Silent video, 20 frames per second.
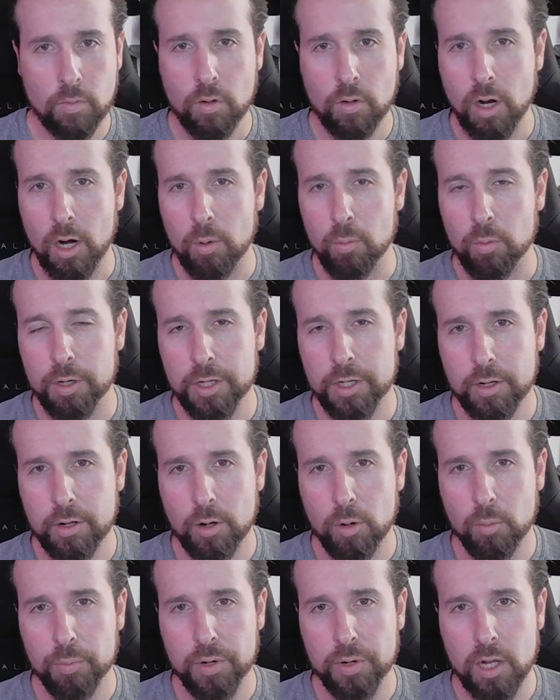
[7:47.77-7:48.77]
All right, we're going to
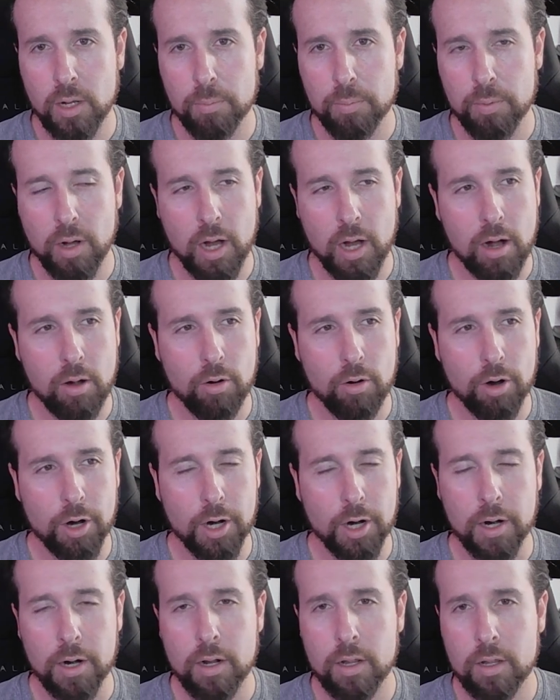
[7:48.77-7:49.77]
open up
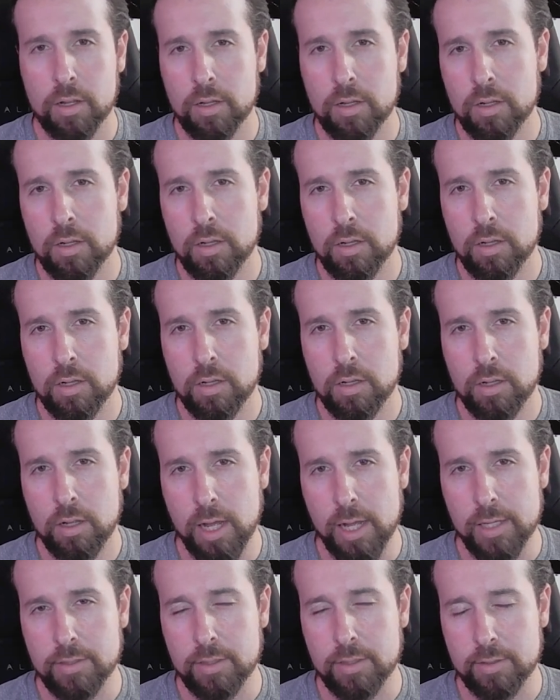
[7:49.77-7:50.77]
our
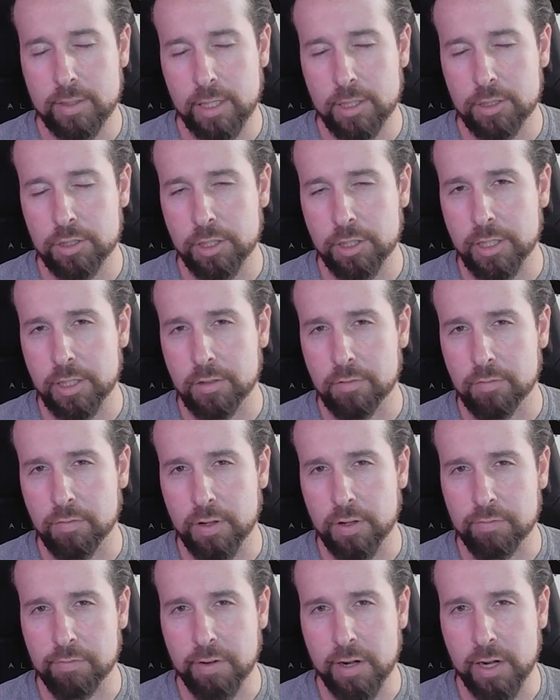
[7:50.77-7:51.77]
SSHD
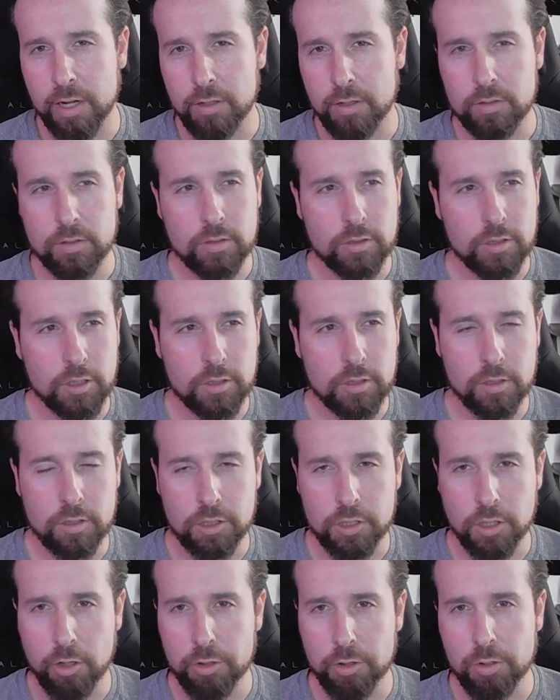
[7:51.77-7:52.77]
config file just to
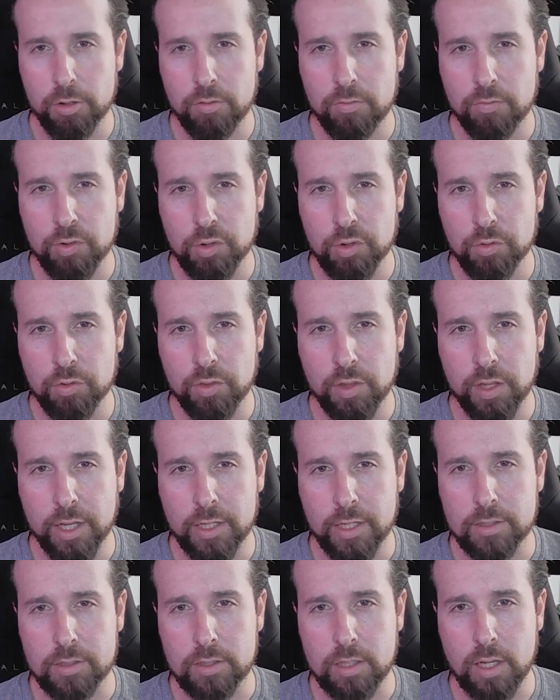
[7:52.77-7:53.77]
show you a few things